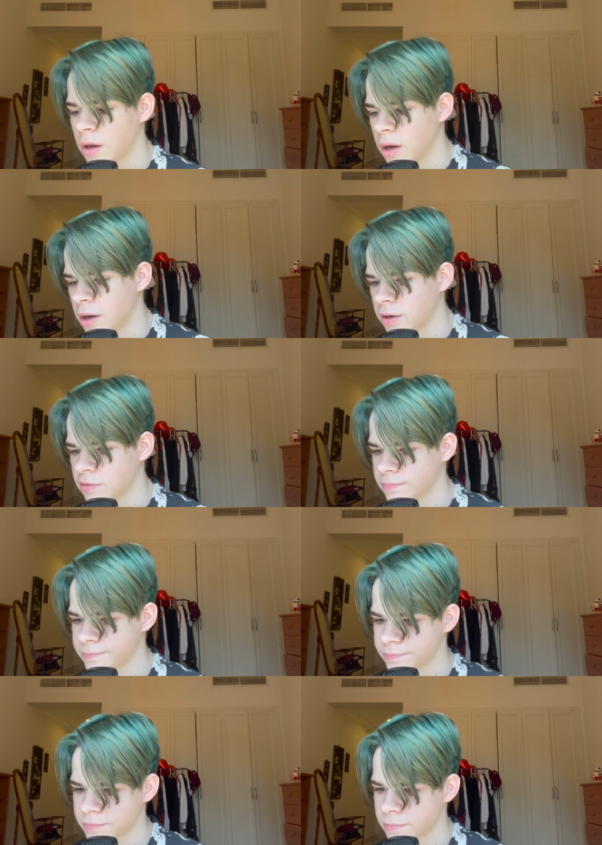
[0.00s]
Um,
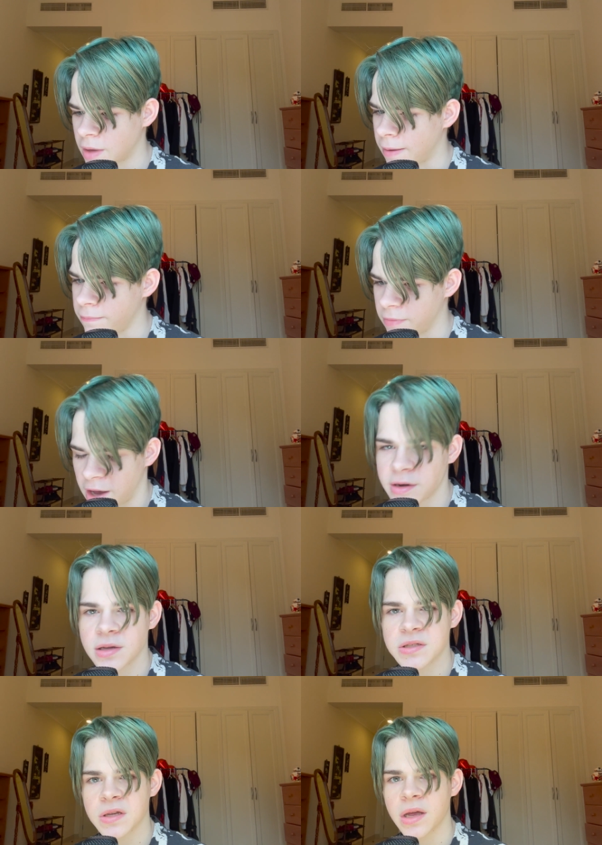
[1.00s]
I'm not
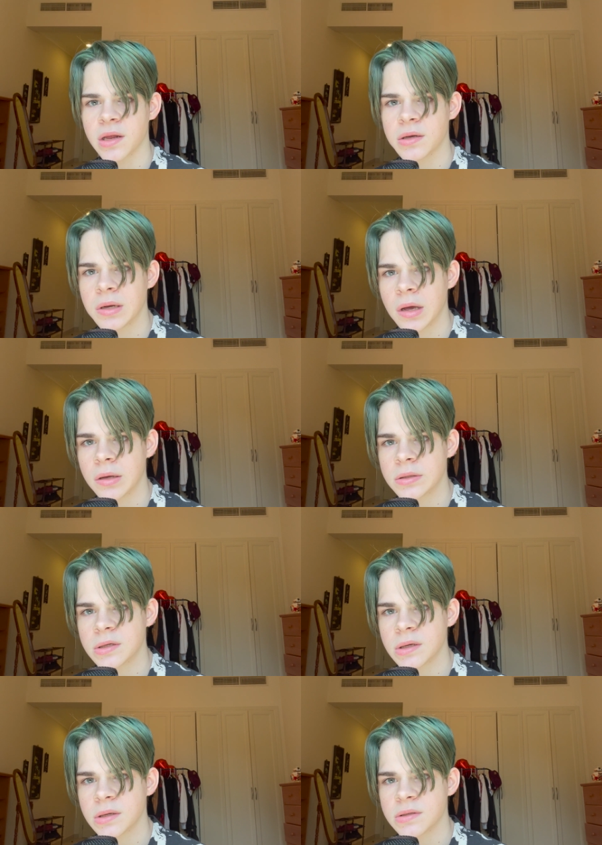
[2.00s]
excited
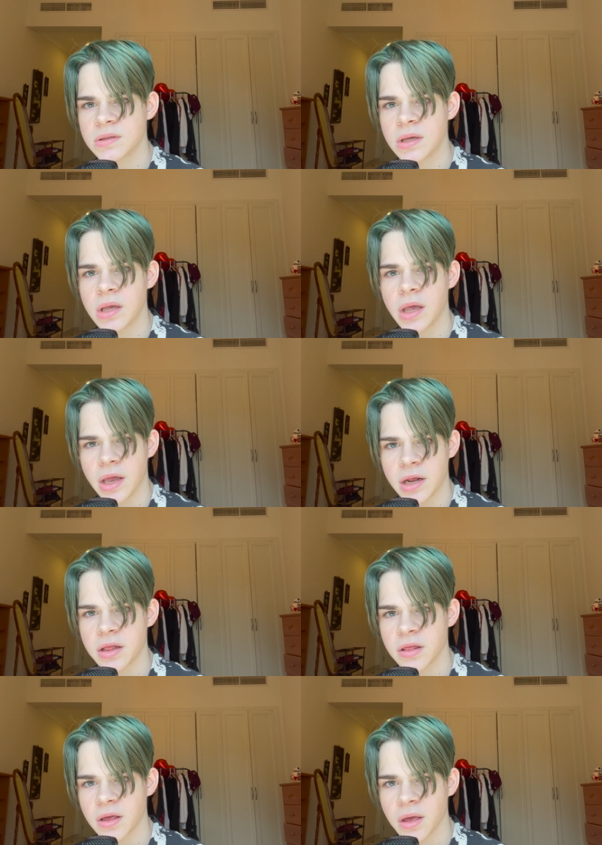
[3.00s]
to see
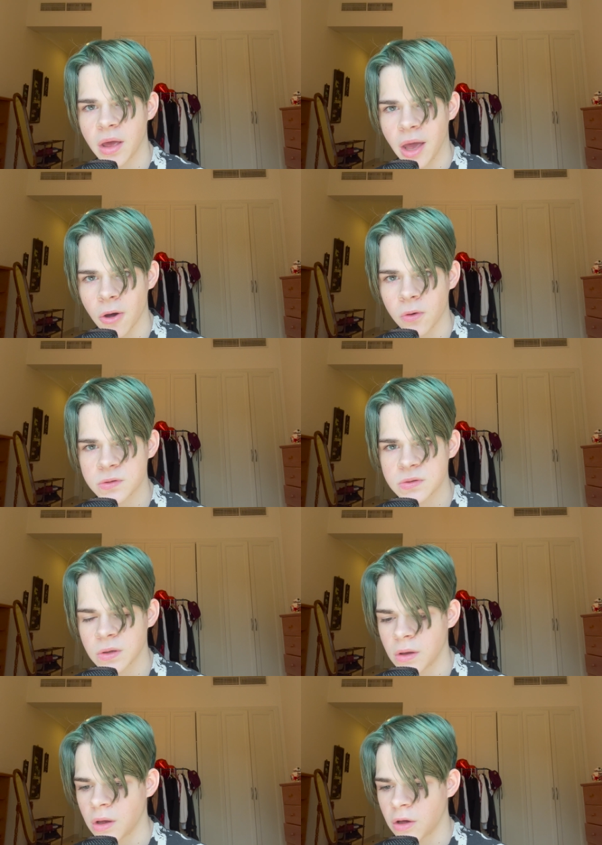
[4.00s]
anything else
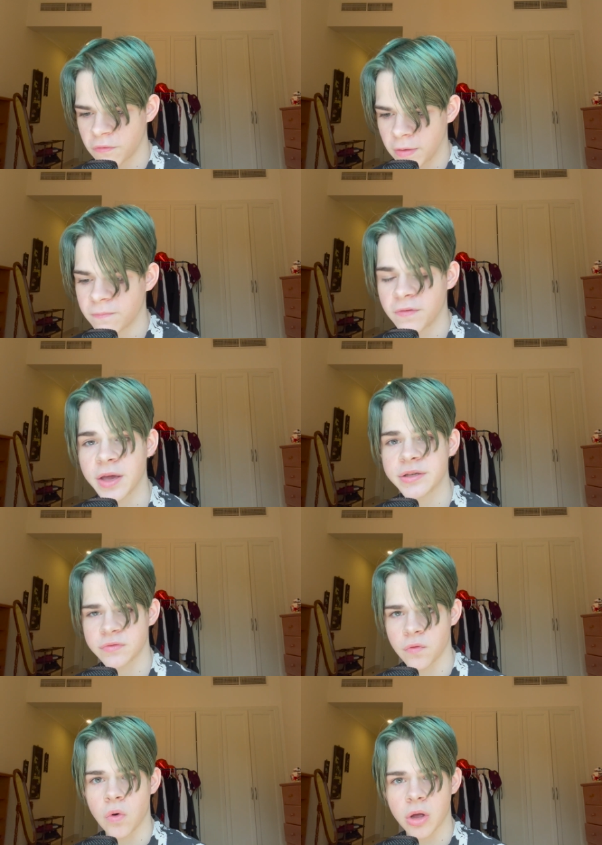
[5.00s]
from Phase
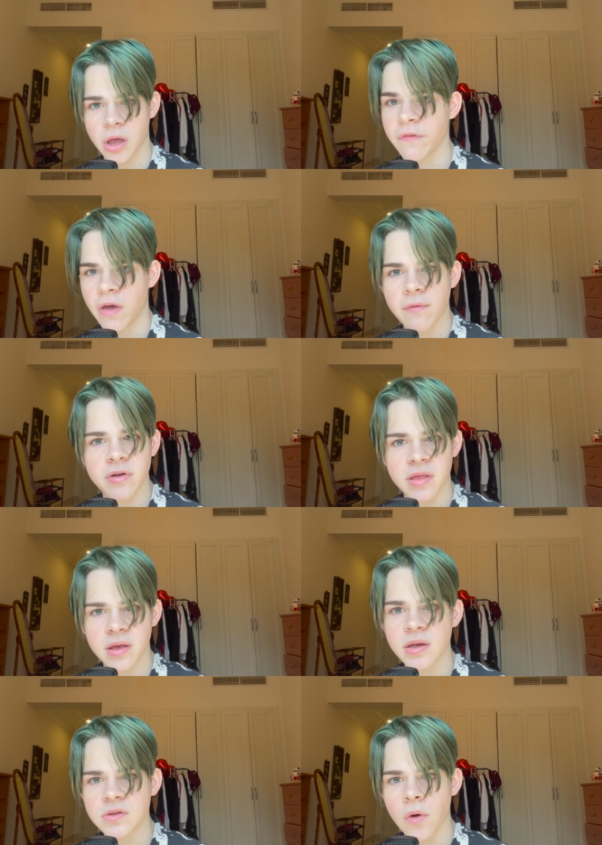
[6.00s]
4 if
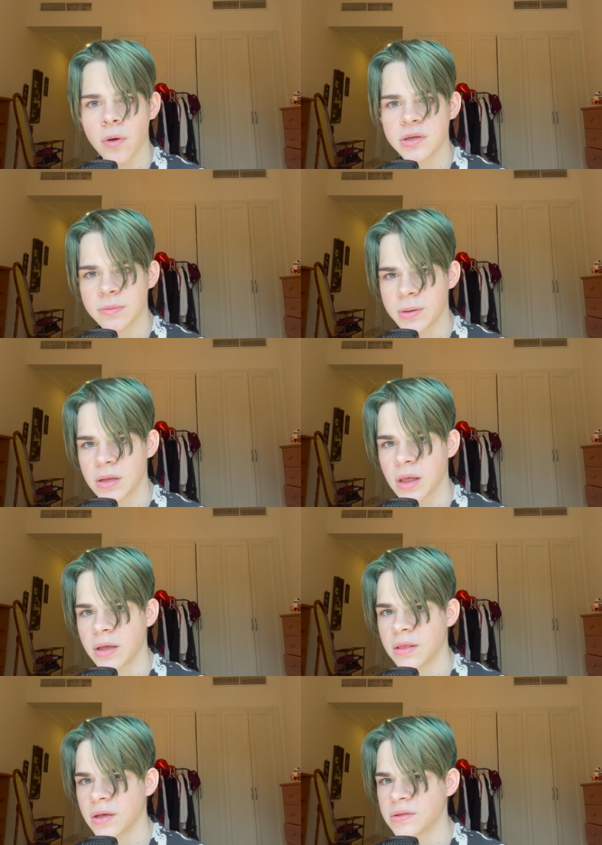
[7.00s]
everything is going to be
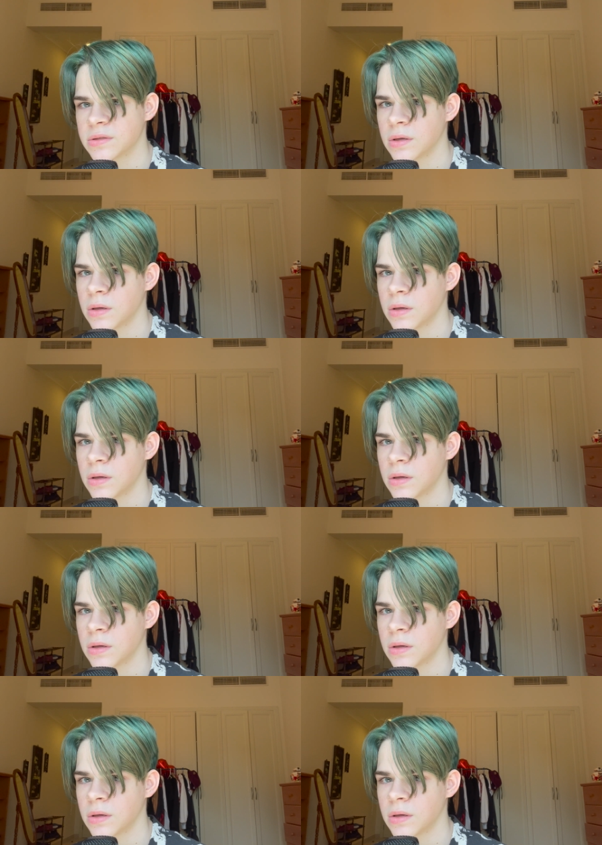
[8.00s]
like this.